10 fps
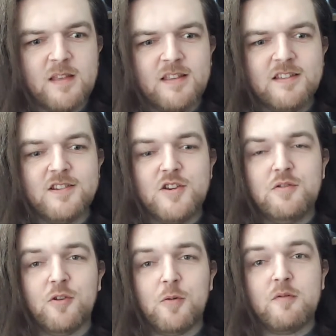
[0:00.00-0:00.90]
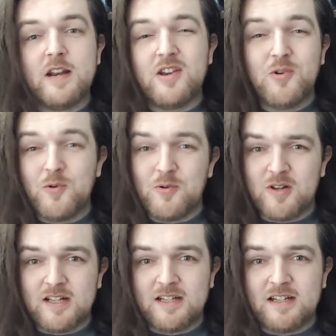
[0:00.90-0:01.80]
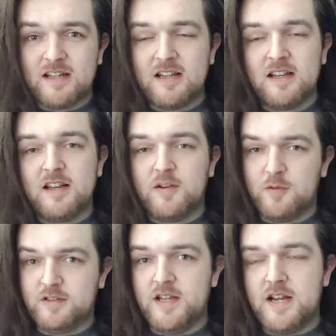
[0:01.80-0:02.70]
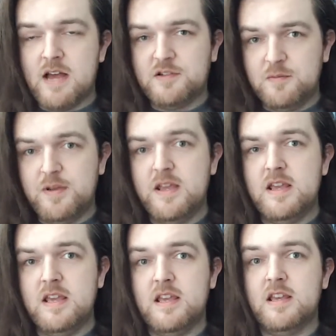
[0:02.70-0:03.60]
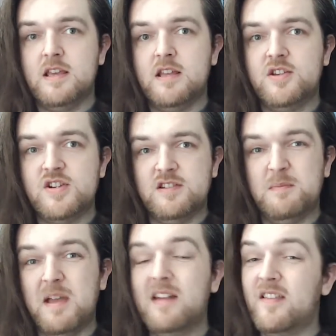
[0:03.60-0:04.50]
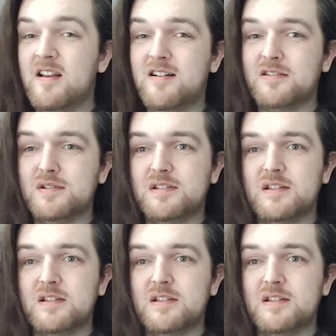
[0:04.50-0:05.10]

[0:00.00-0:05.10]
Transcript: that you thought were really cool will turn out to be just a pain in the arse.